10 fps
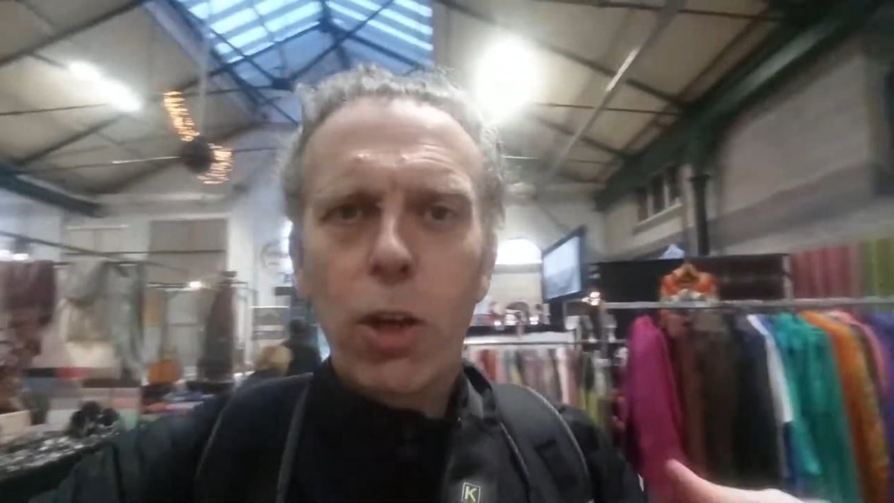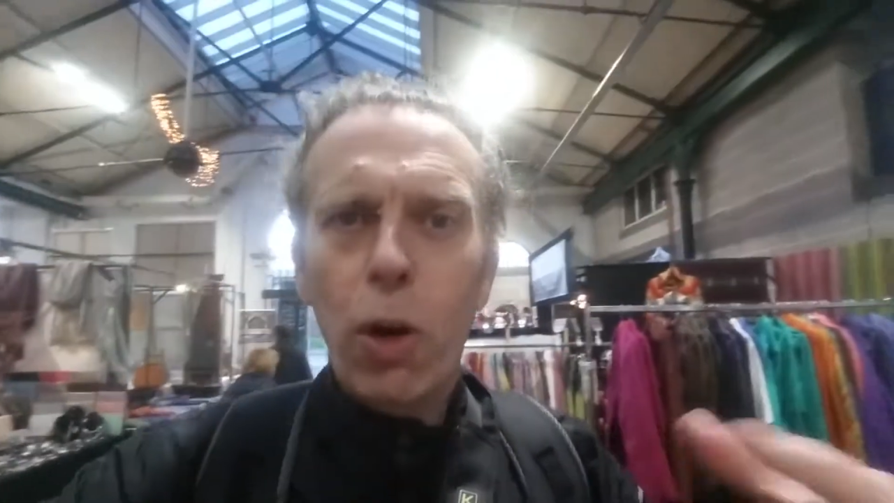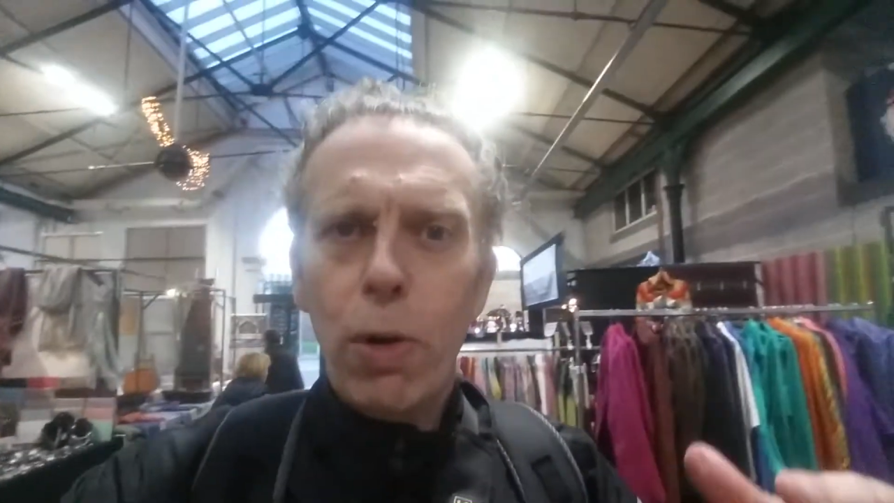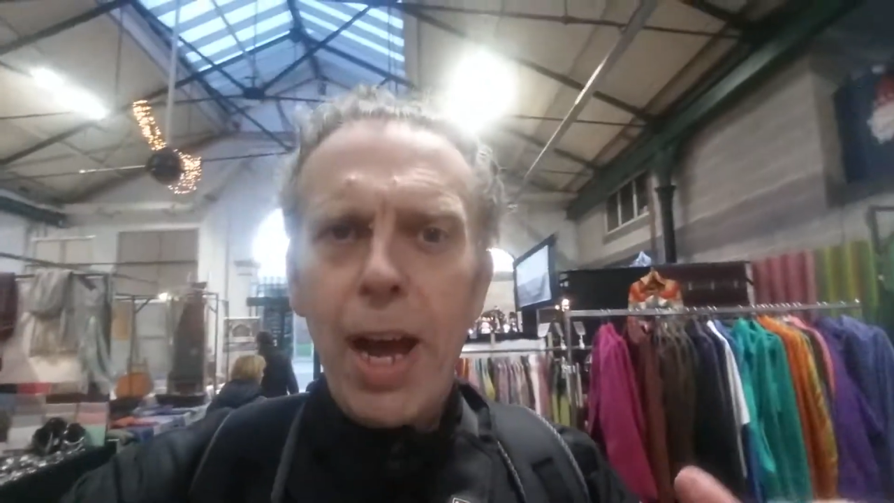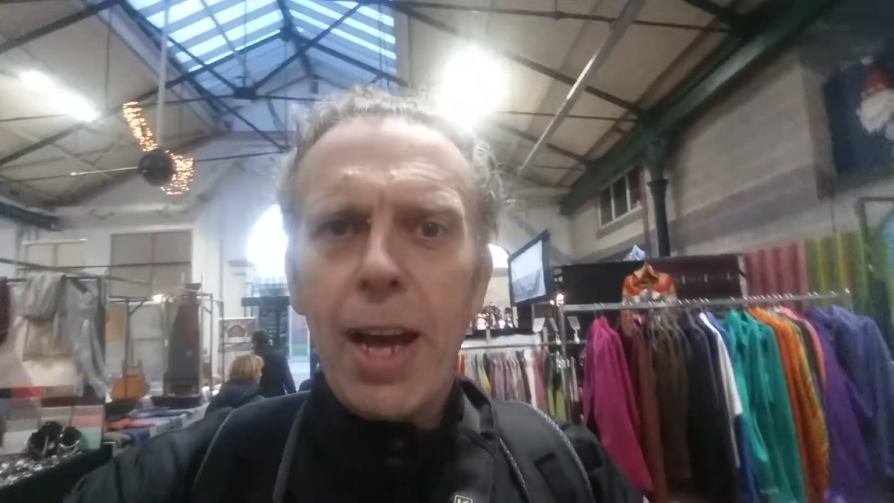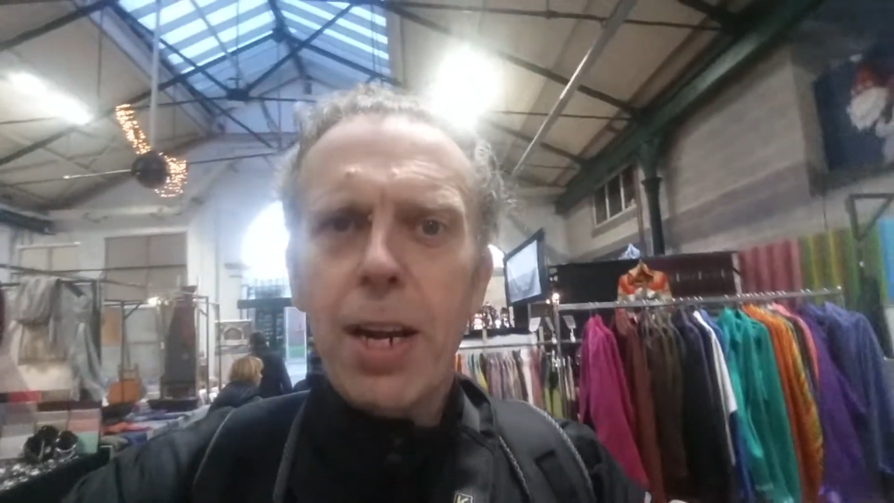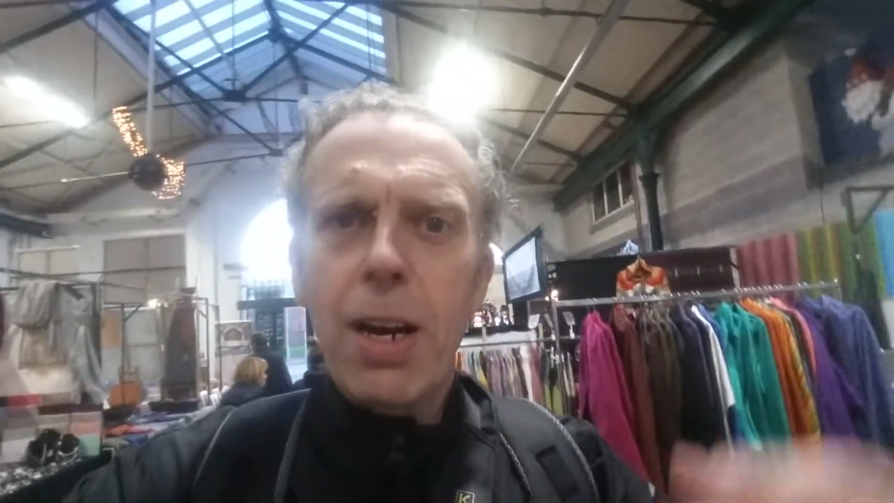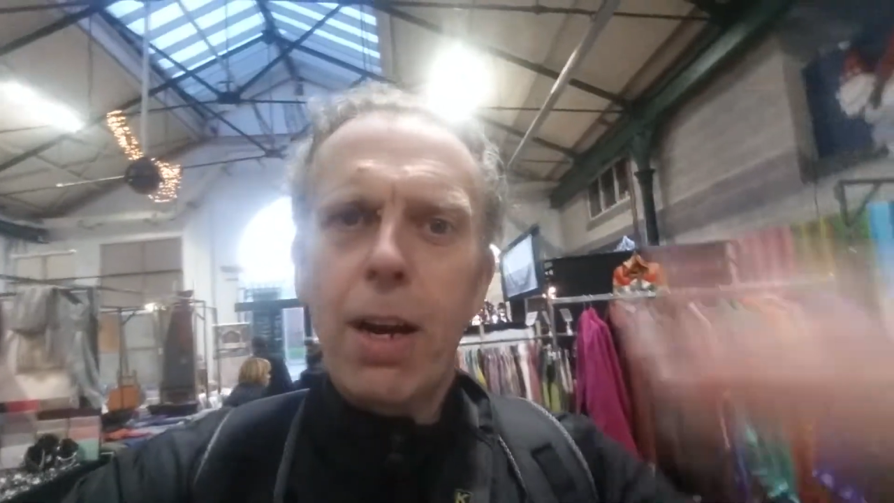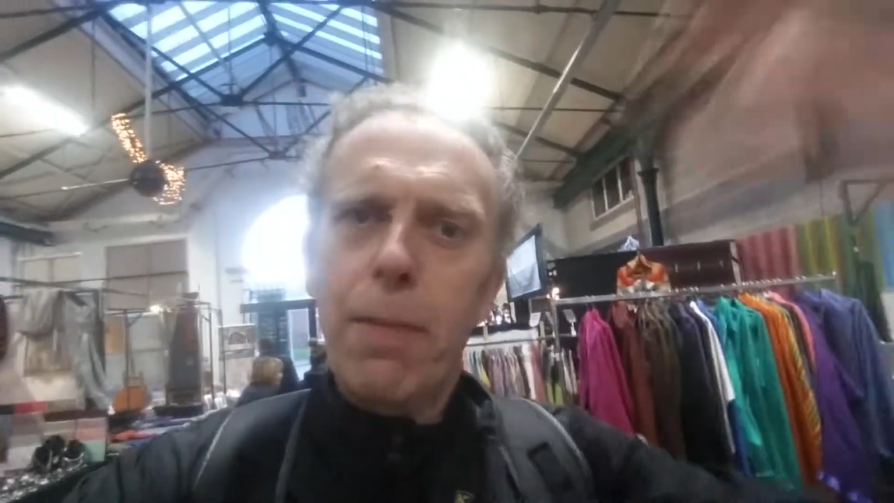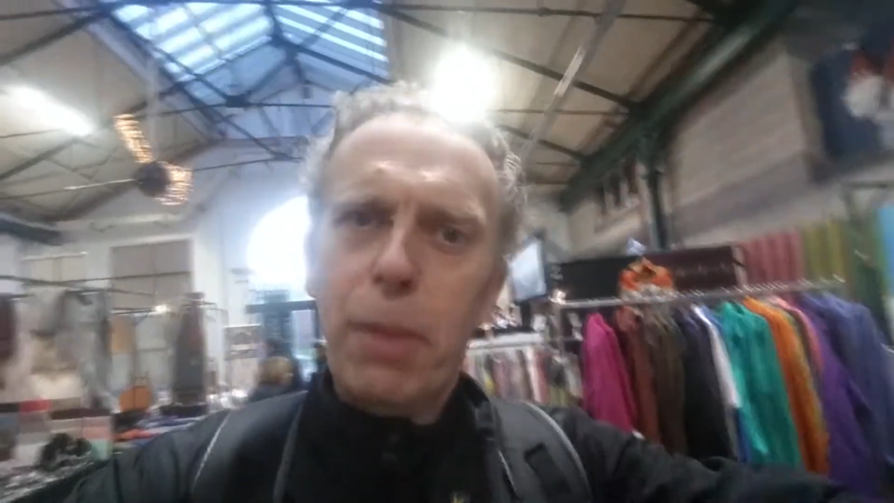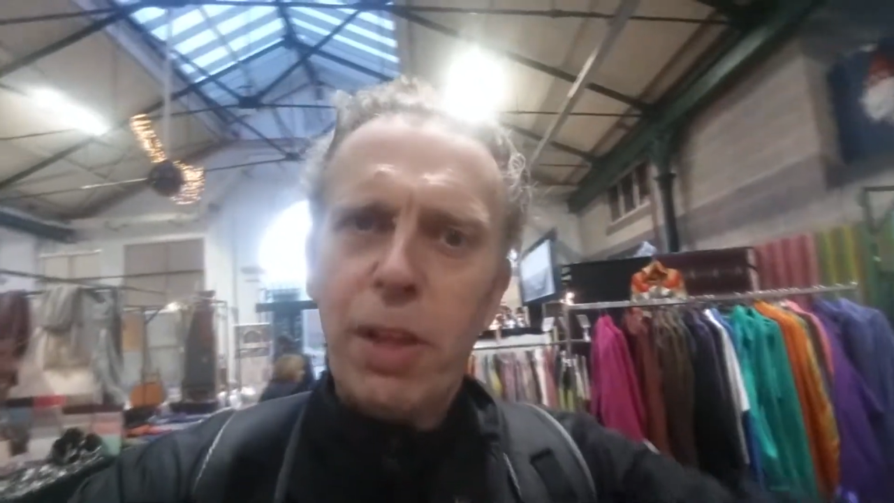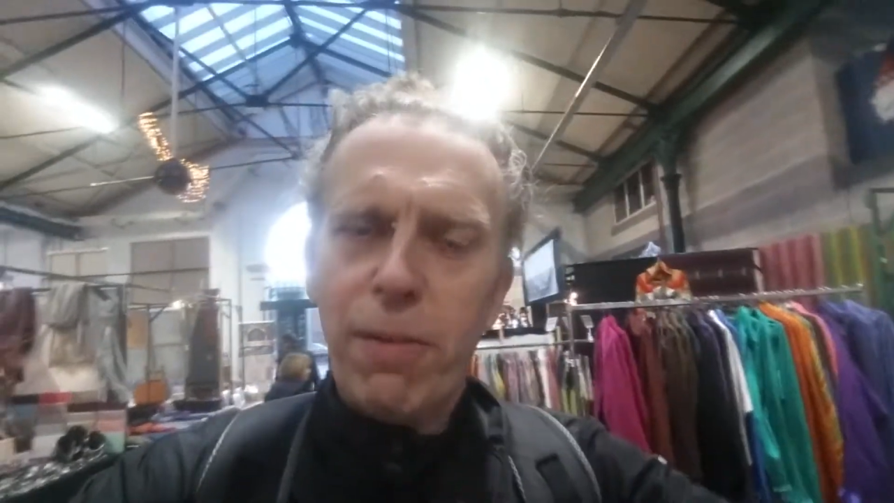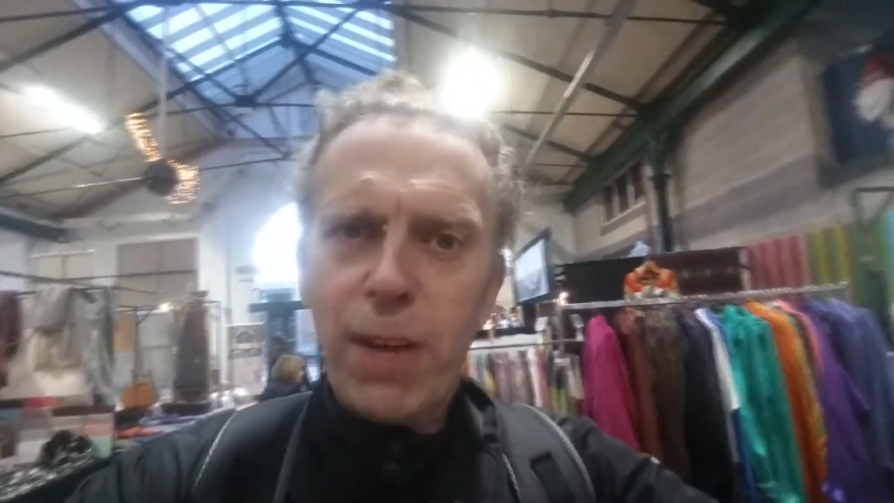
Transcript: coat hanger, but the